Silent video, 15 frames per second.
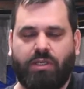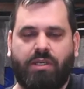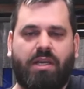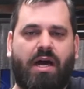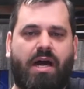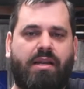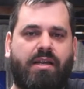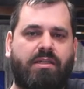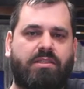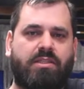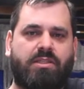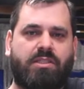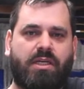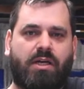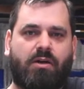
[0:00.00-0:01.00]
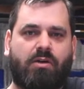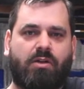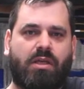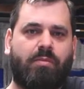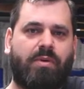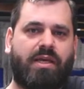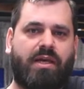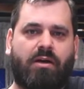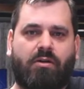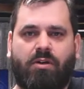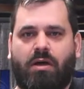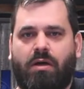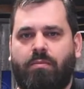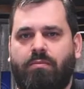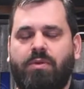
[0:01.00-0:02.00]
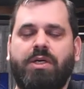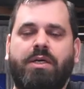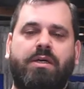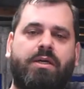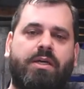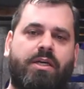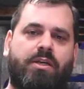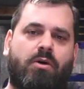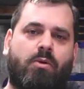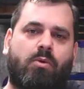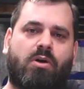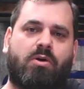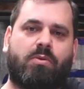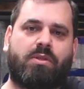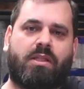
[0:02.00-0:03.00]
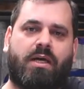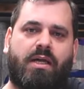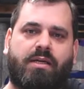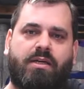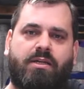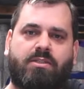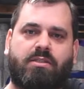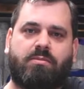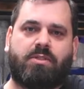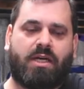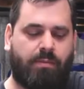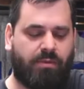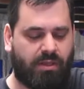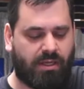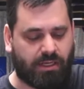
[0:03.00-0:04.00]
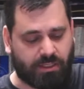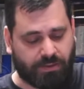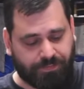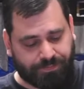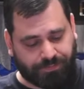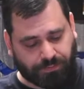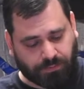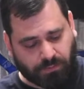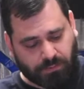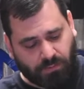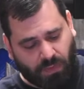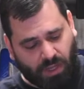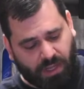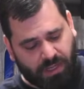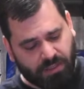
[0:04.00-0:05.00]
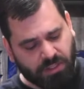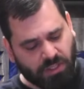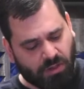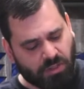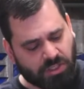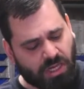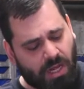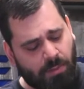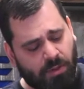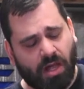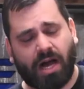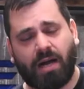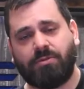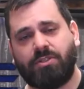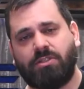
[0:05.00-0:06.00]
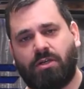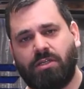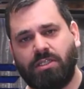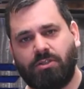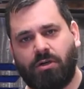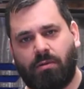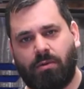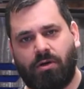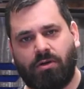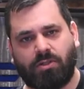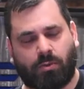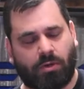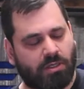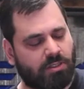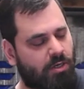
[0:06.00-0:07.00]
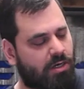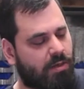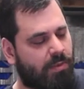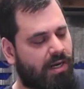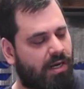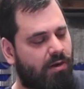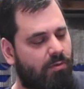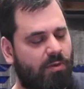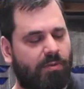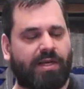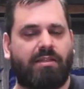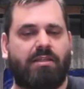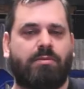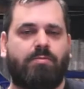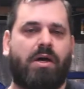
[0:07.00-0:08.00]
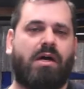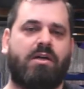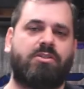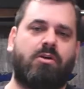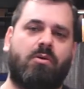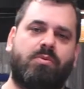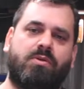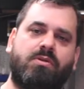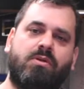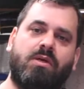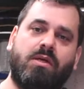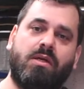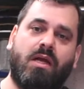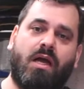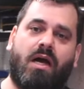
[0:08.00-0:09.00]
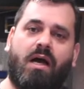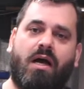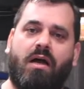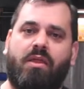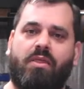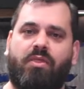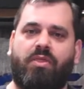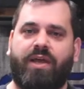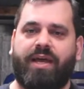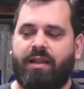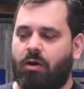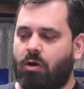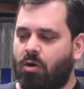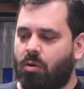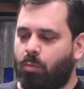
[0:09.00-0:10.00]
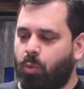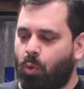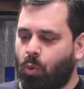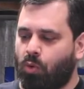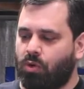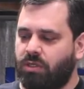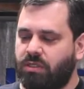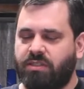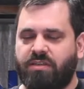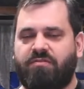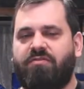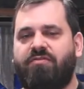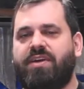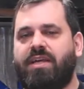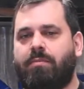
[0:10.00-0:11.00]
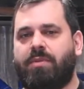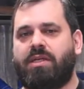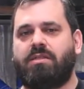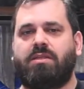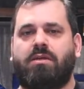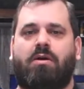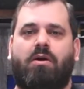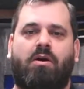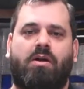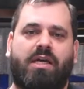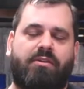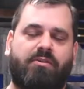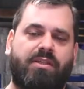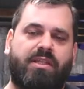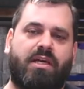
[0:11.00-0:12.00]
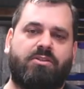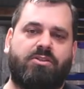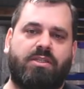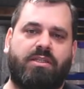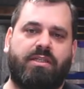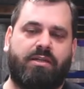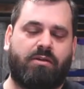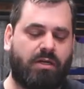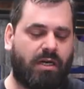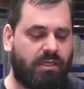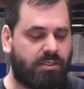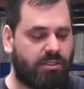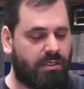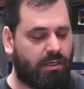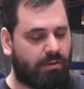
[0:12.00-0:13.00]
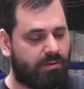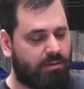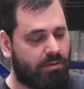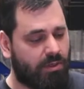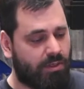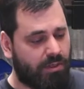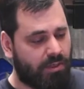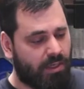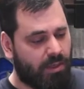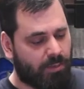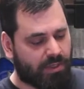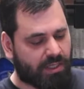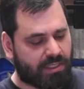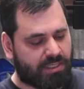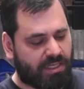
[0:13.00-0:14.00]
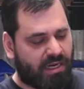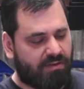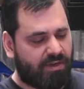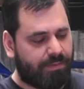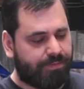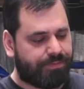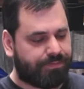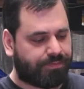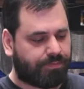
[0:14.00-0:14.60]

not necessarily be held up working with a lot of custom type things. So there's a couple of options on these turbos that we're going to talk about when we get this box open uh, that are important to fitment on a 3000 GT or Dodge Stealth. Let's dive in.